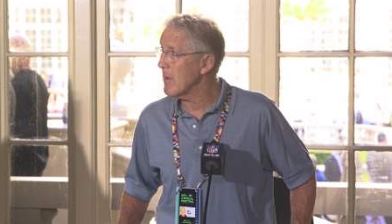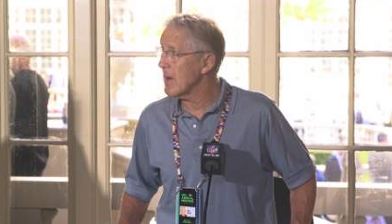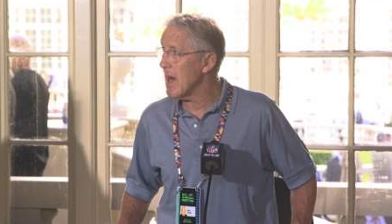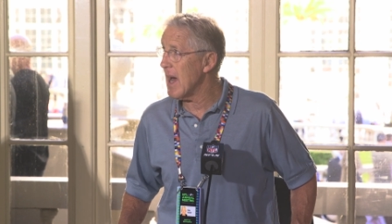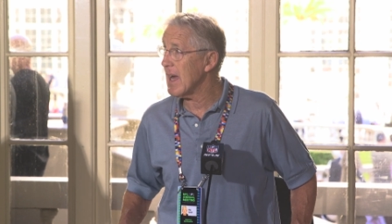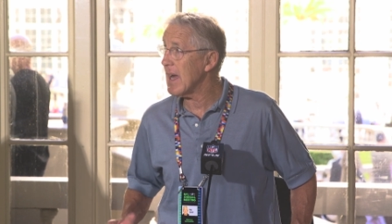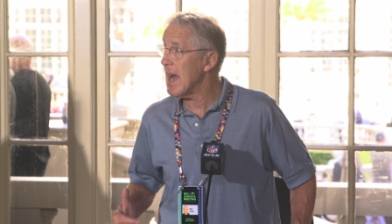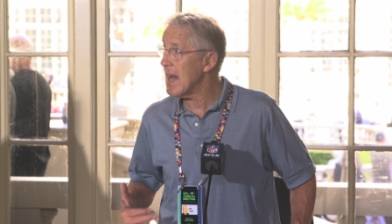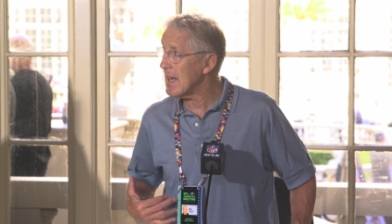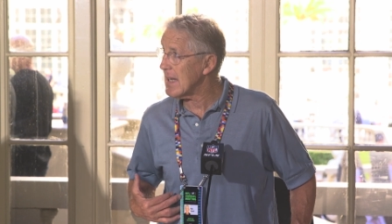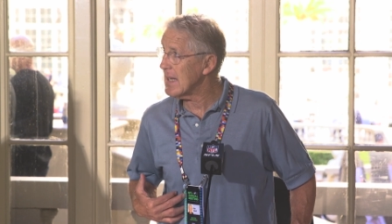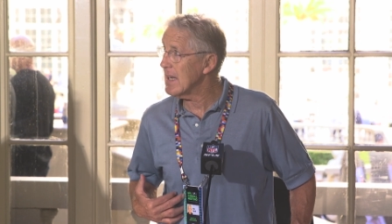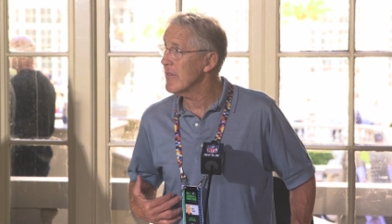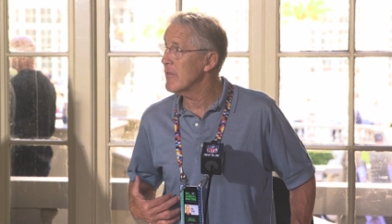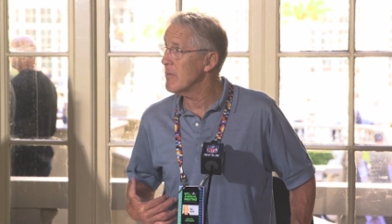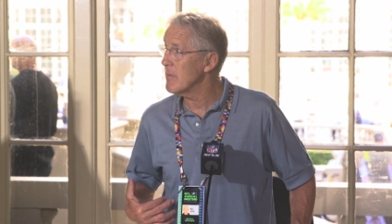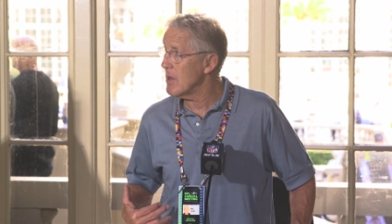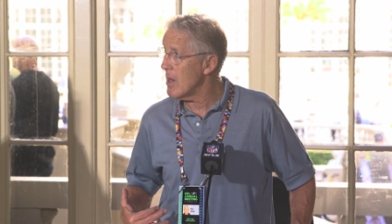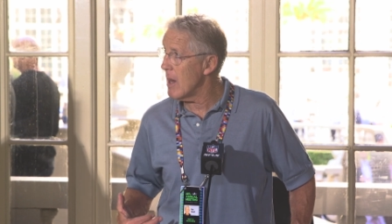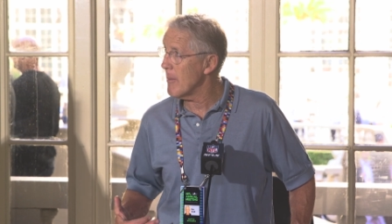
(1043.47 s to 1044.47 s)
We, I got to give
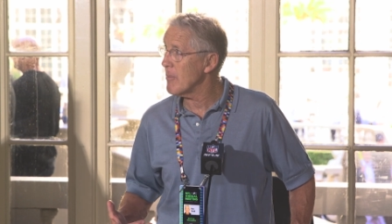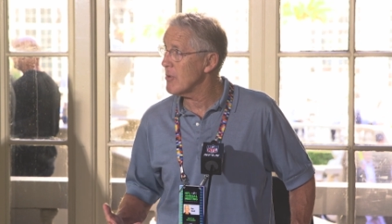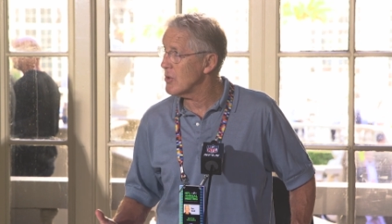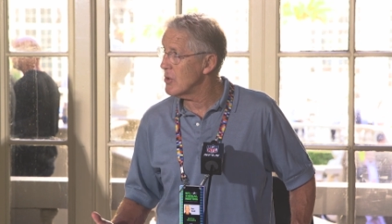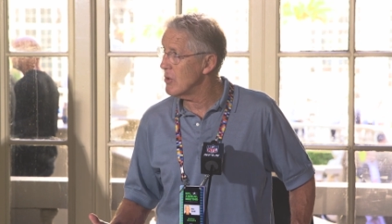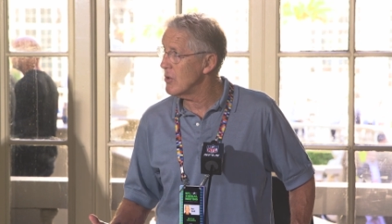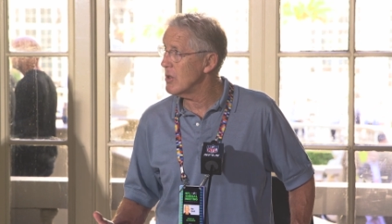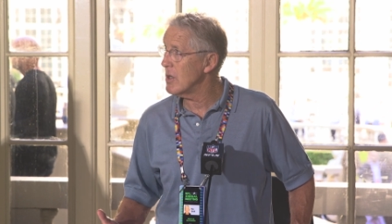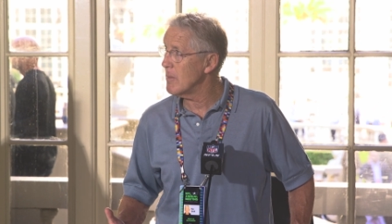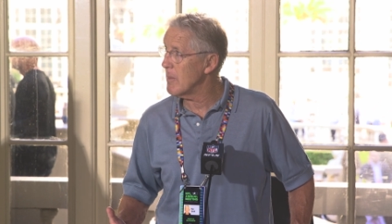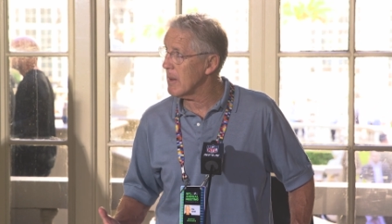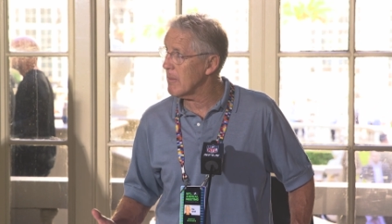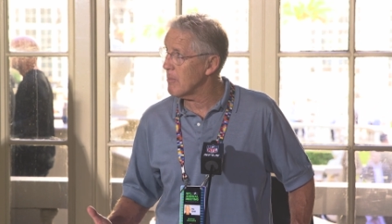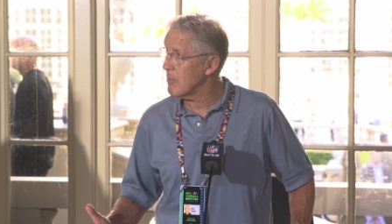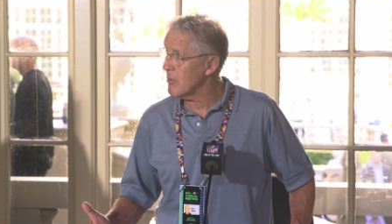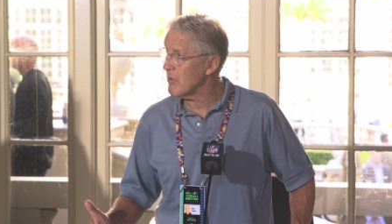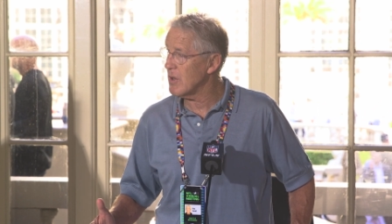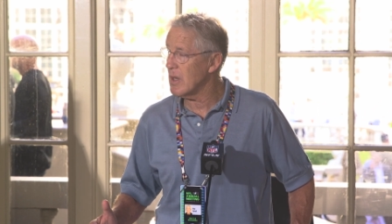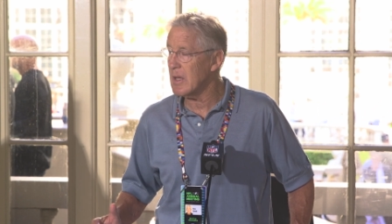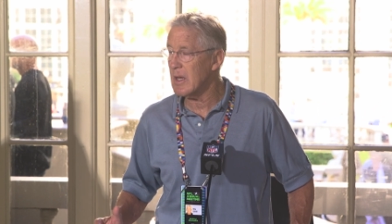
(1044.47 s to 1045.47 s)
them the opportunity by
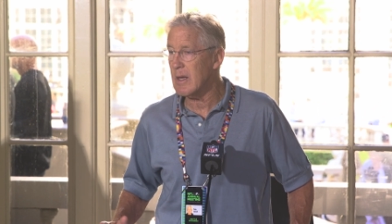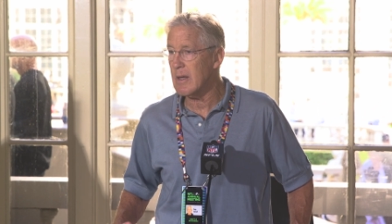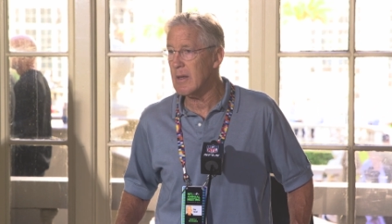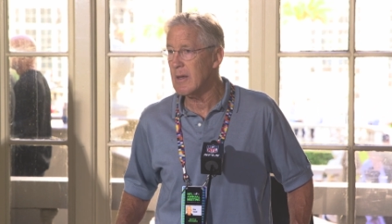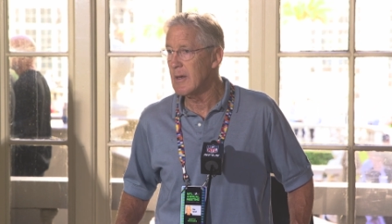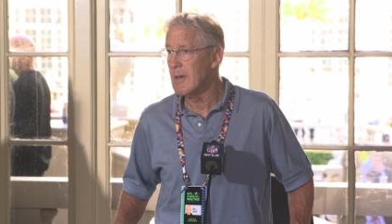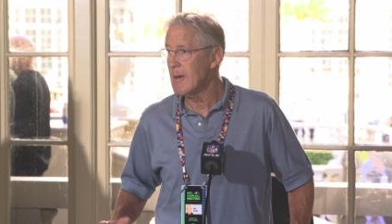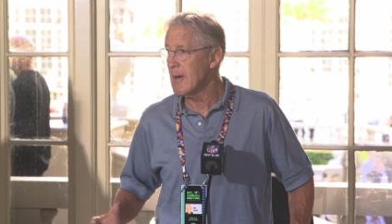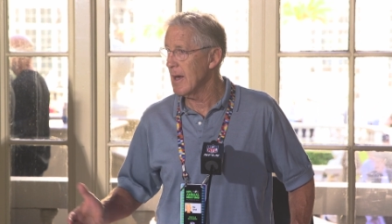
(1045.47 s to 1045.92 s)
presenting it,